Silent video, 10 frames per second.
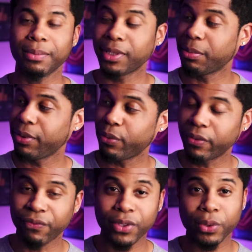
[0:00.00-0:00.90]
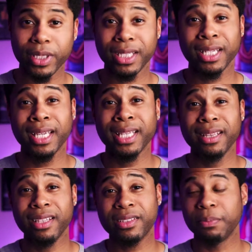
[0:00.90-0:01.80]
I'm going to be reviewing
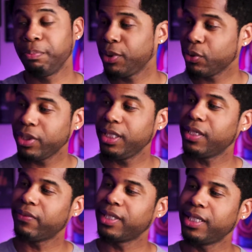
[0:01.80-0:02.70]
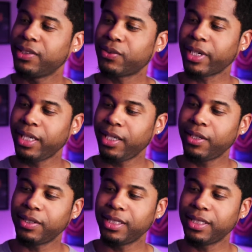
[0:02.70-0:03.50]
this beauty of a lens right here.